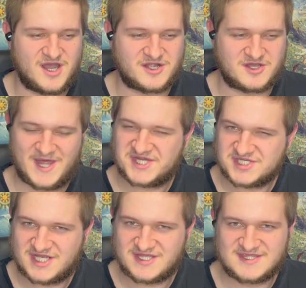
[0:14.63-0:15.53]

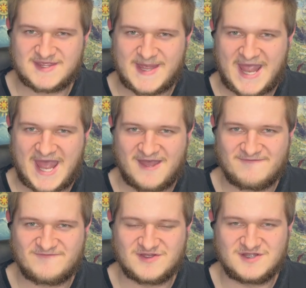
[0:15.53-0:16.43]
collection I think that they
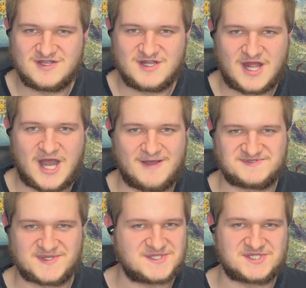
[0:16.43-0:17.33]
have,
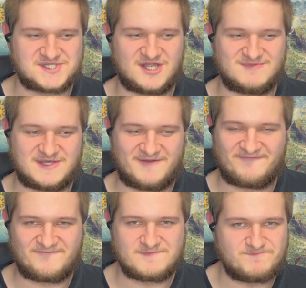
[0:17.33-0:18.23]
so this is just going to be
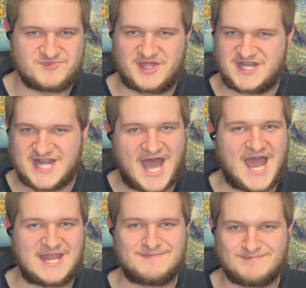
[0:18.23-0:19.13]
the
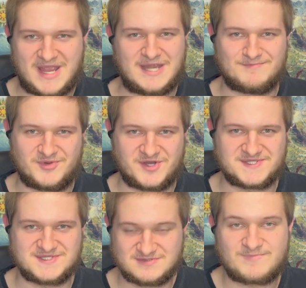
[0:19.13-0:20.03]
9 main books.